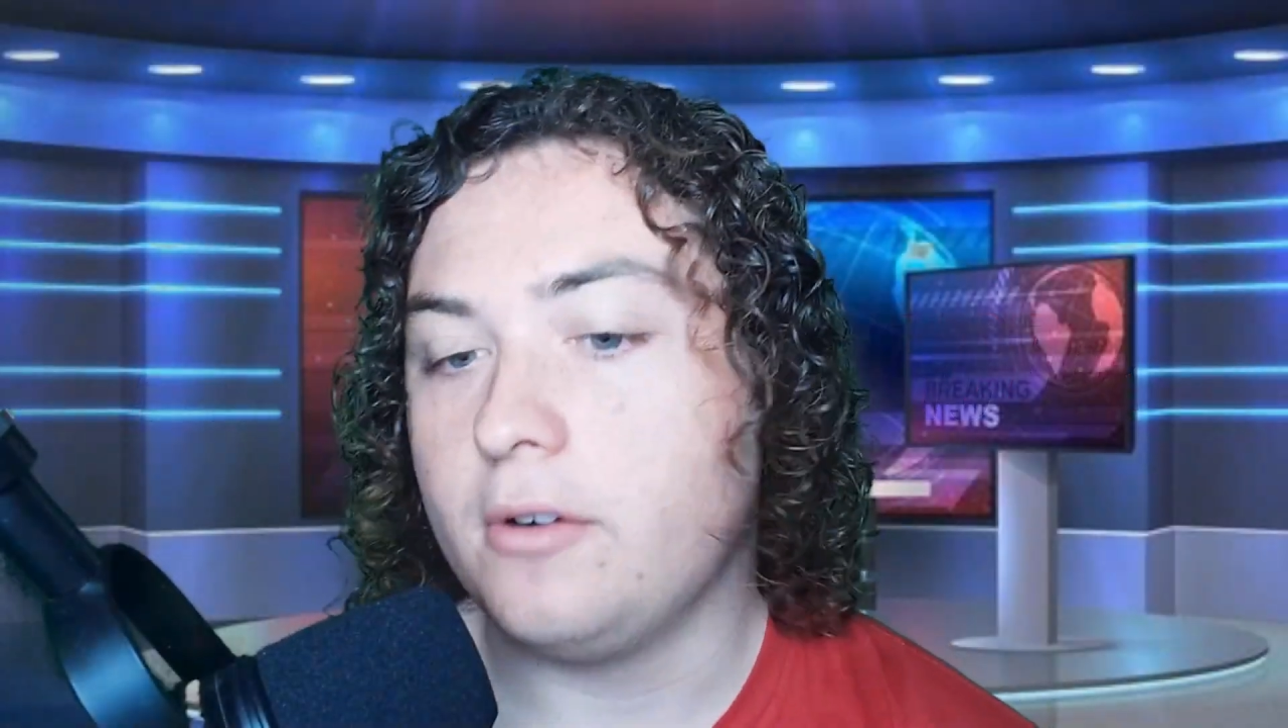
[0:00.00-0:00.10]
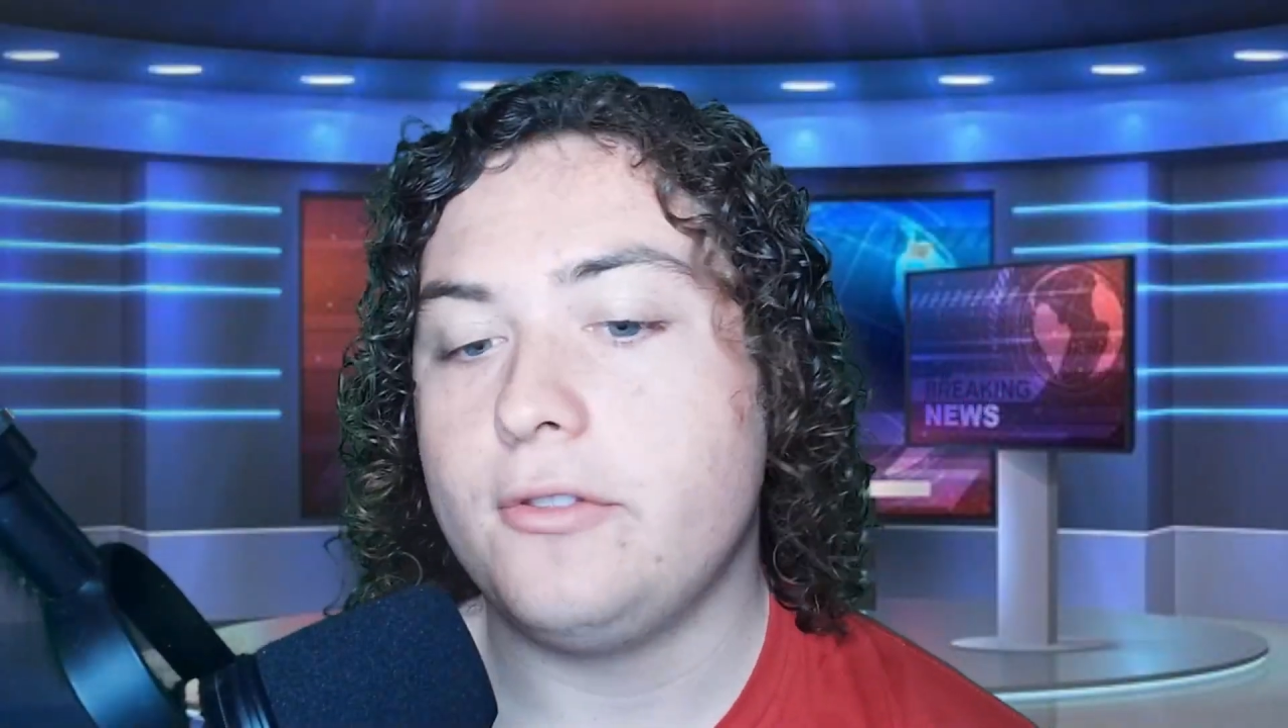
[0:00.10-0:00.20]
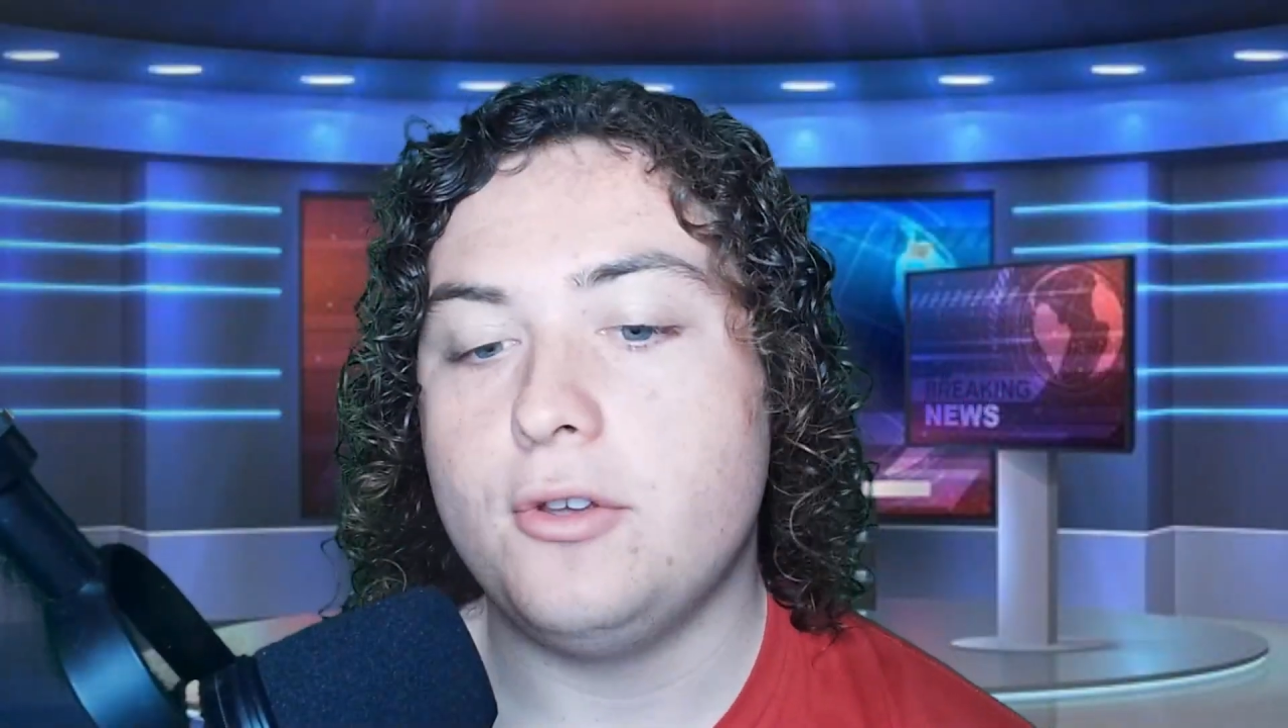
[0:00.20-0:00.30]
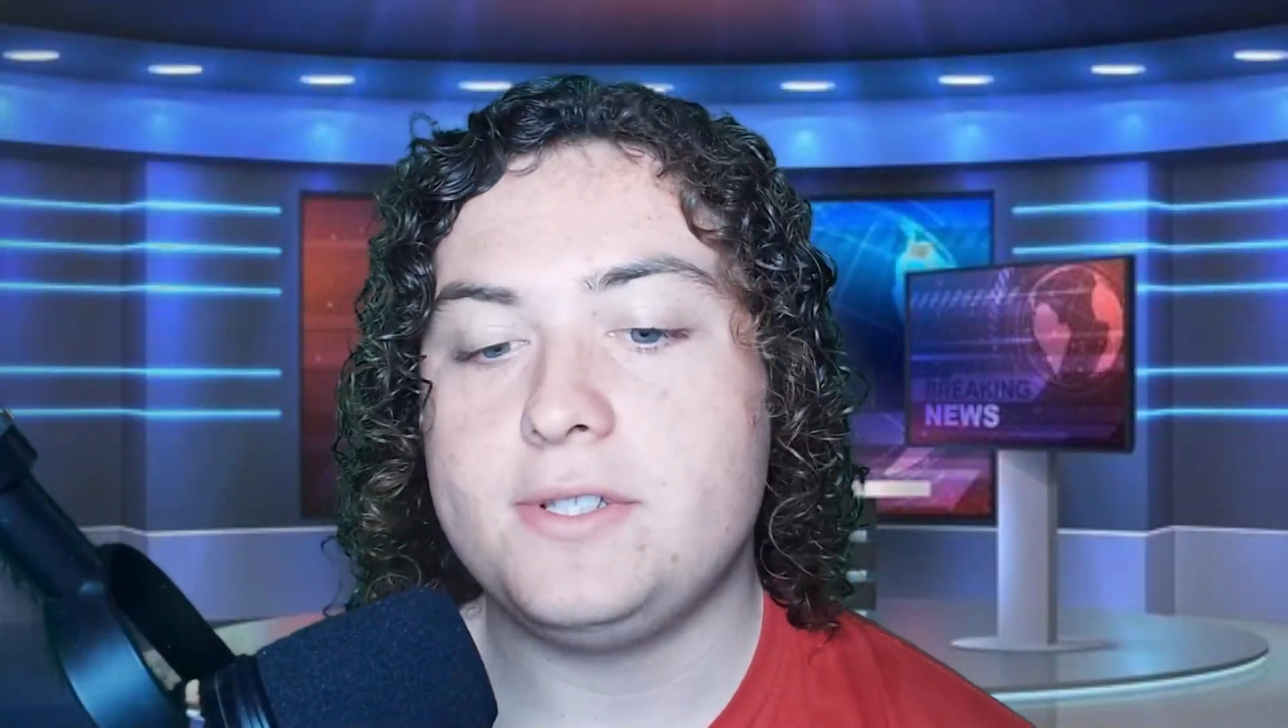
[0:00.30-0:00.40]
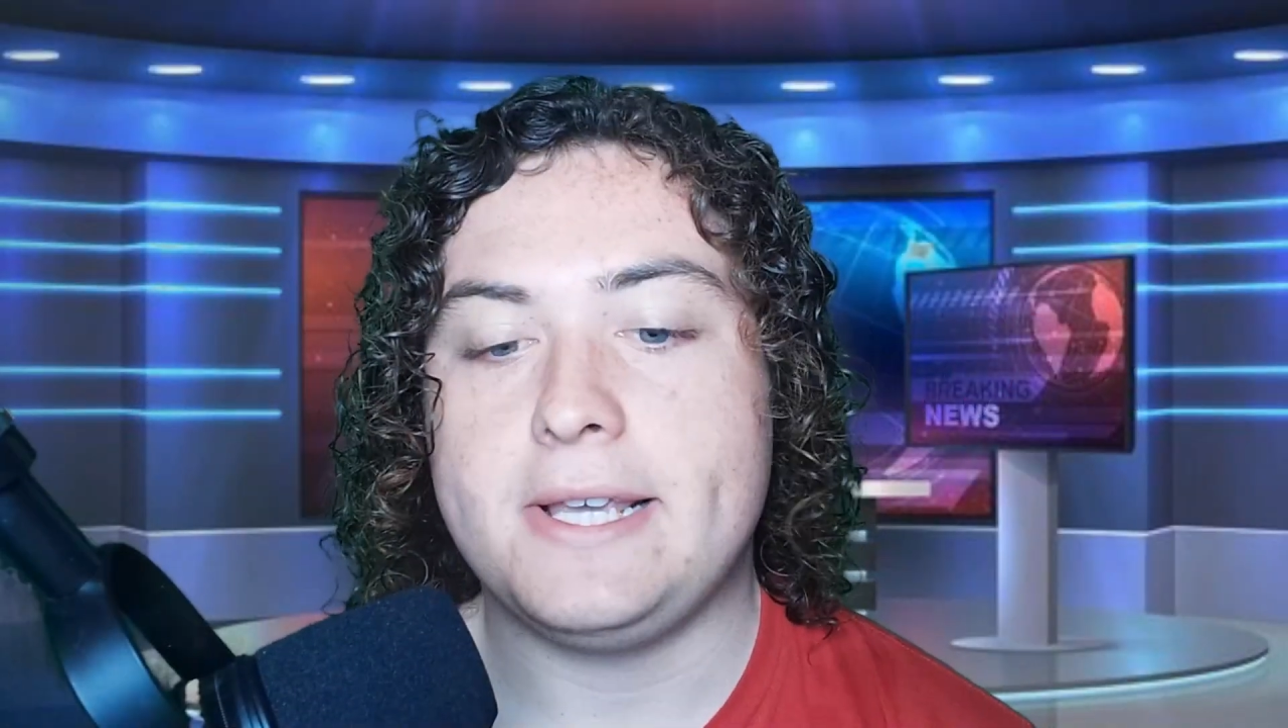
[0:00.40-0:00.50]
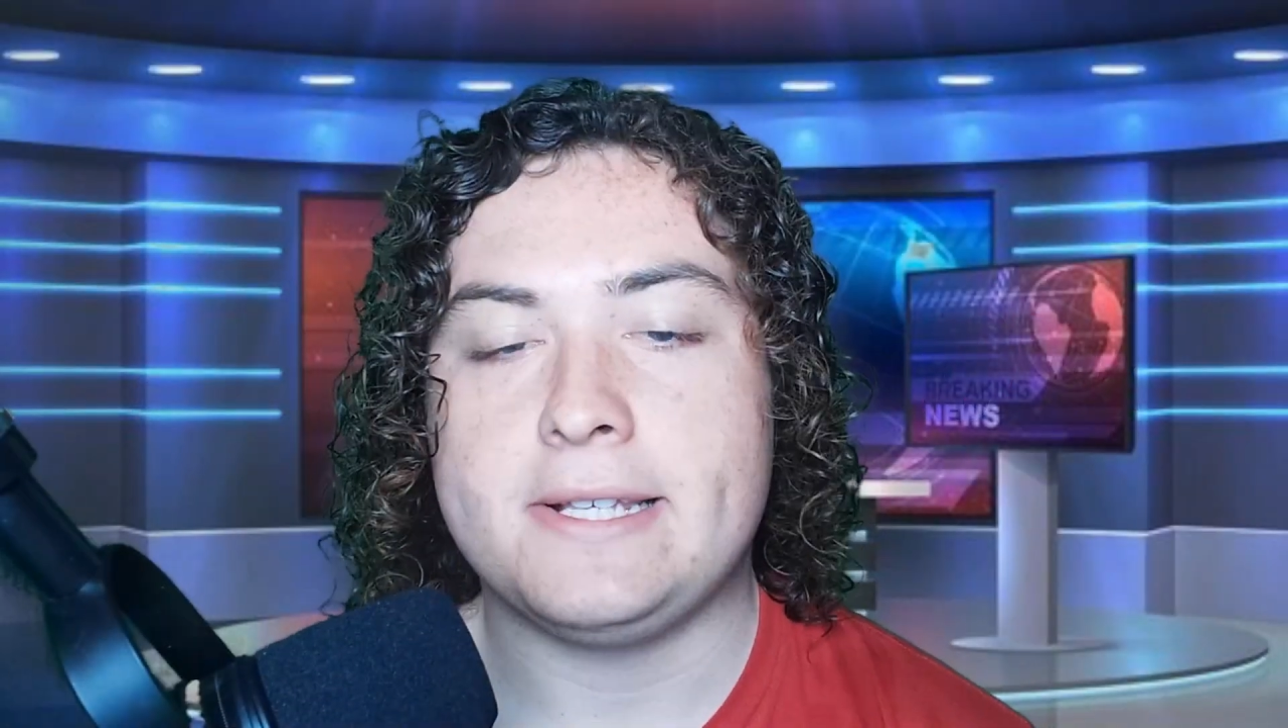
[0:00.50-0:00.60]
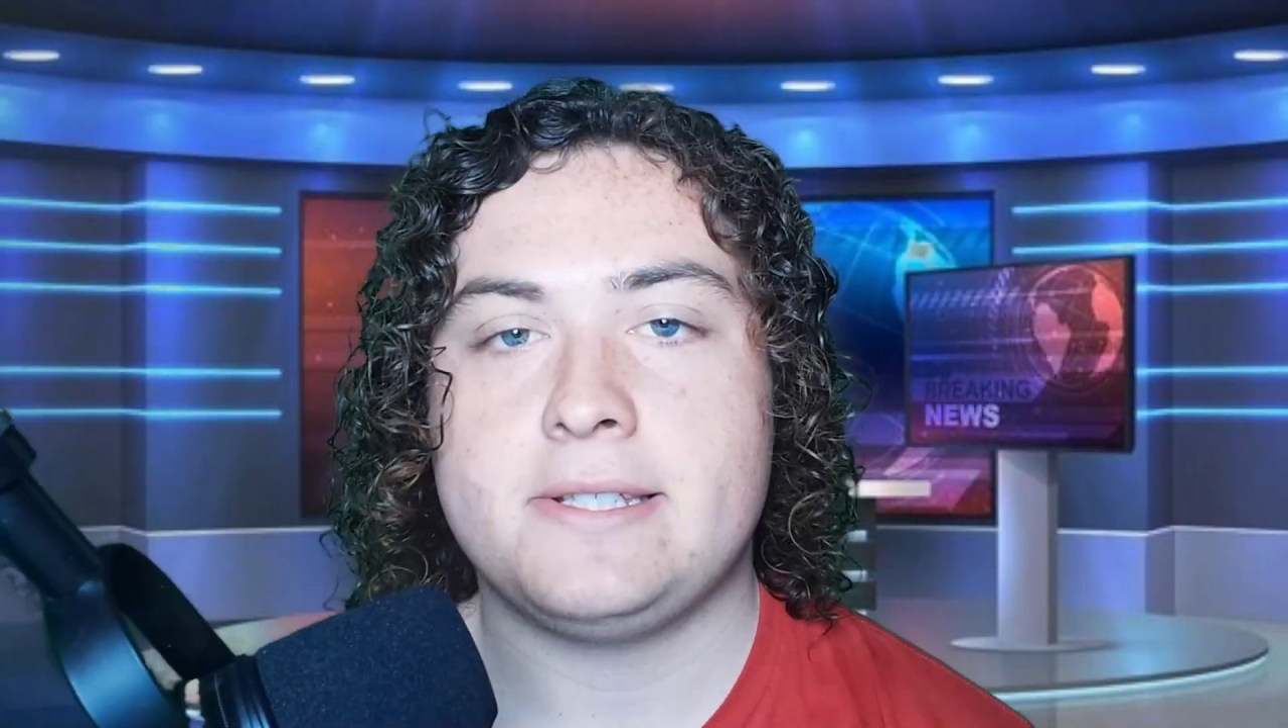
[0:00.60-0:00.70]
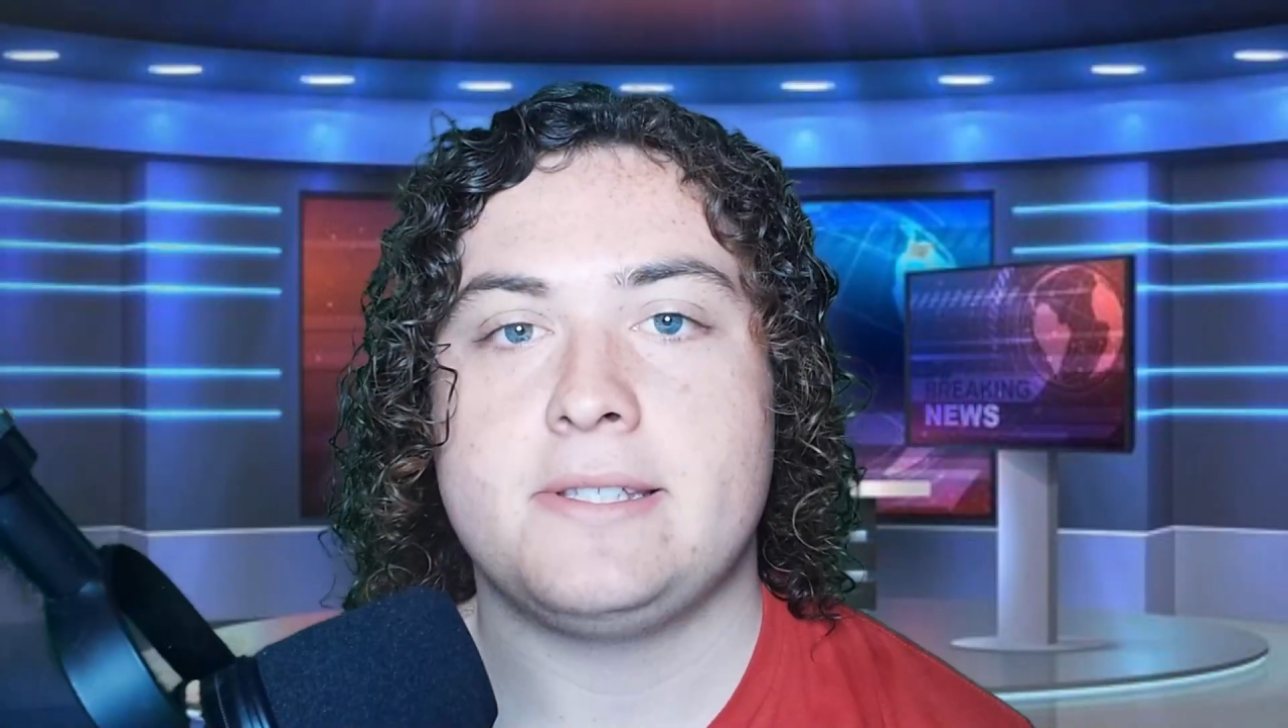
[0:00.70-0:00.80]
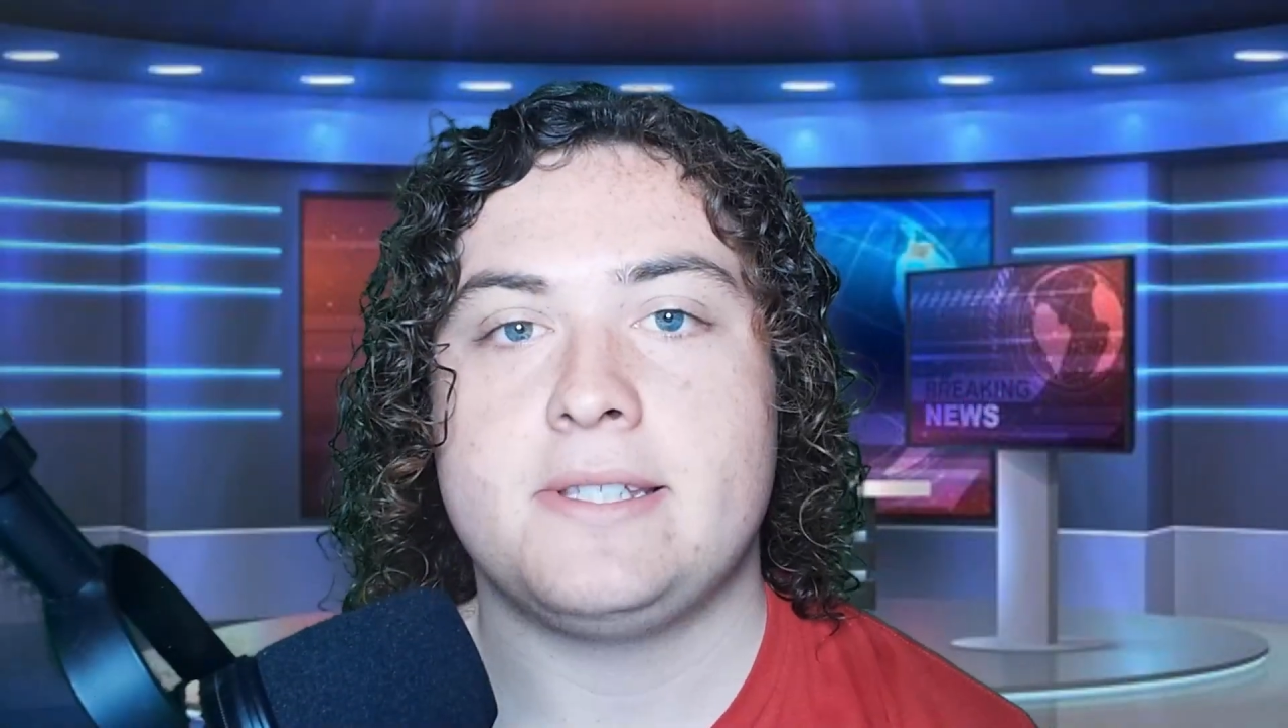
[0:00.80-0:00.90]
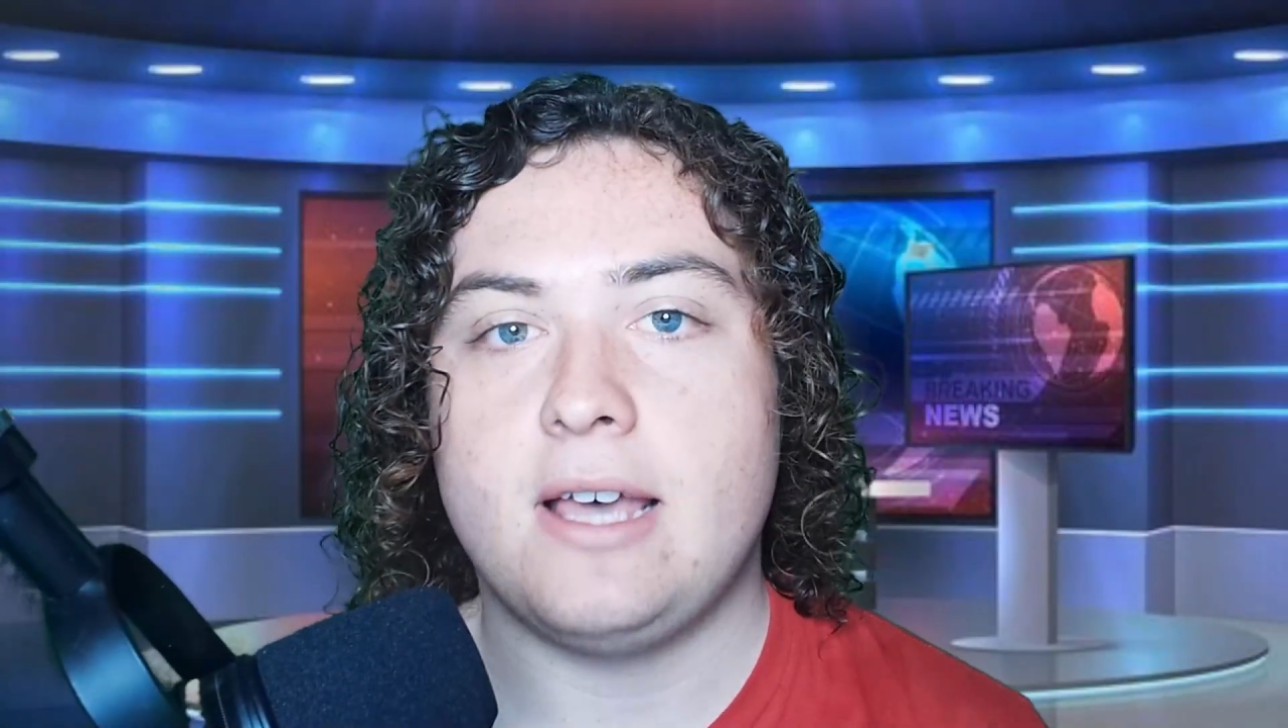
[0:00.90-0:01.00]

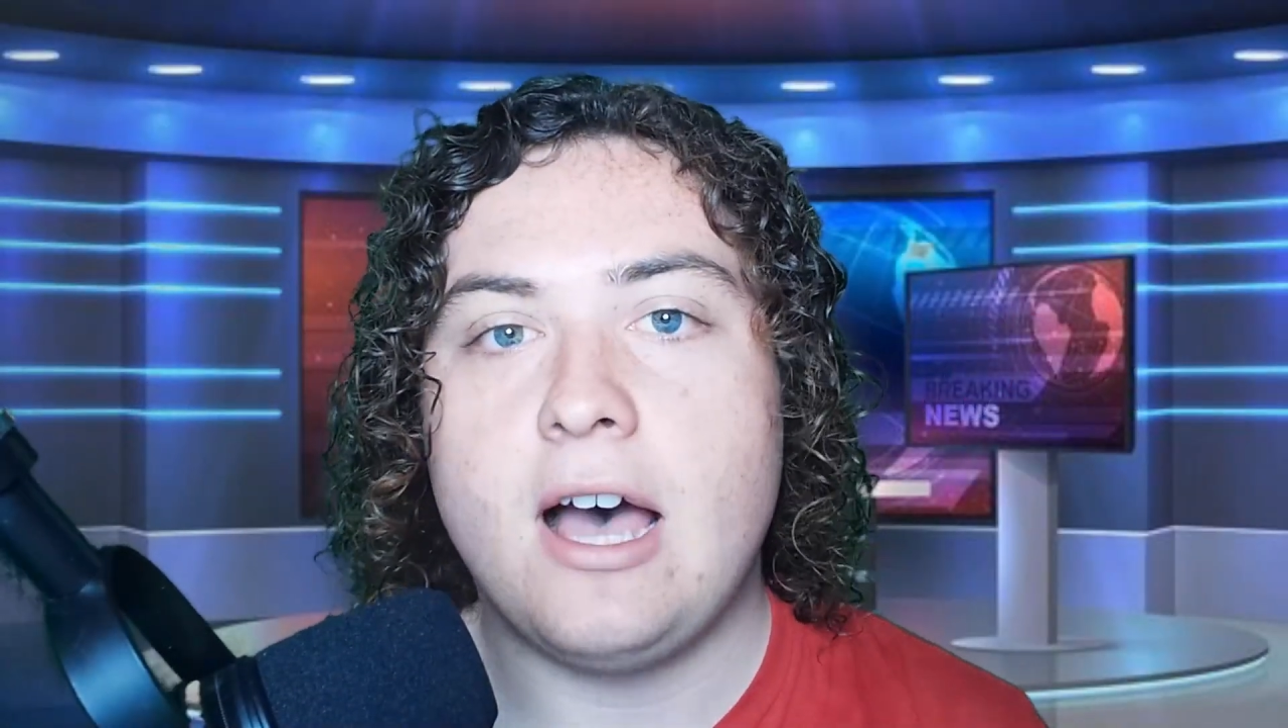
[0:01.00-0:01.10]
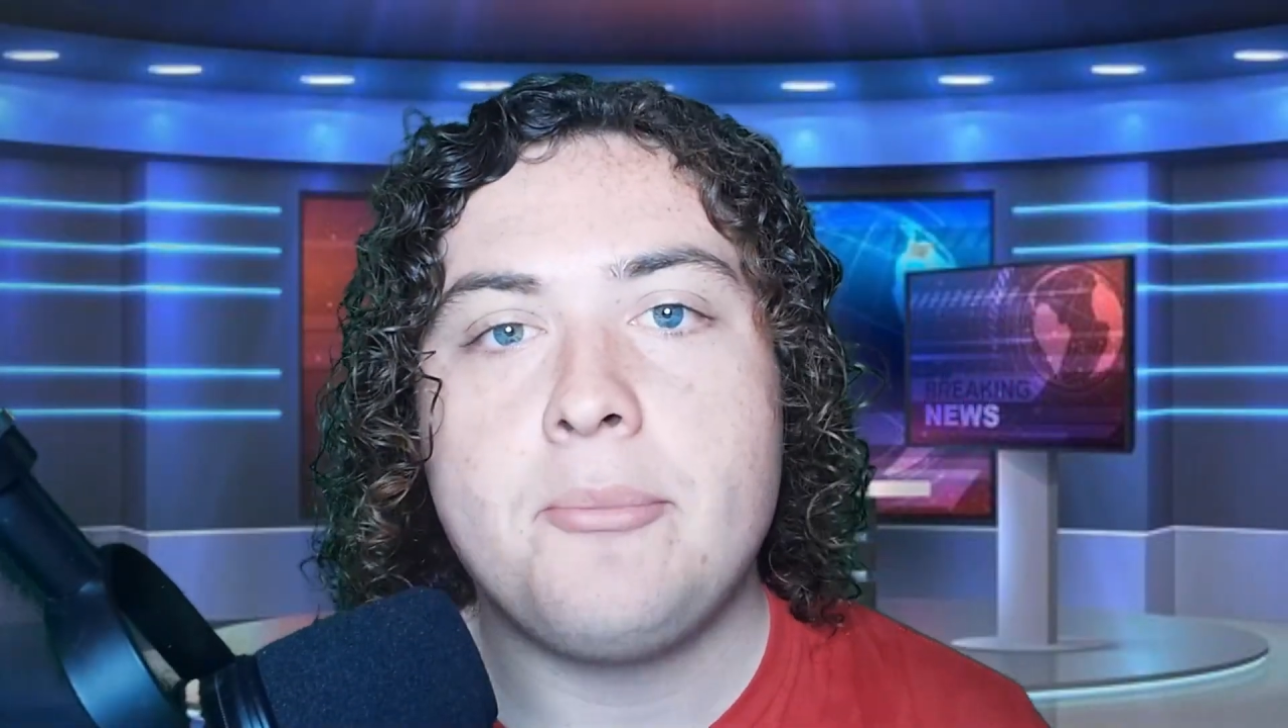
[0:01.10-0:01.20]
enthusiasts?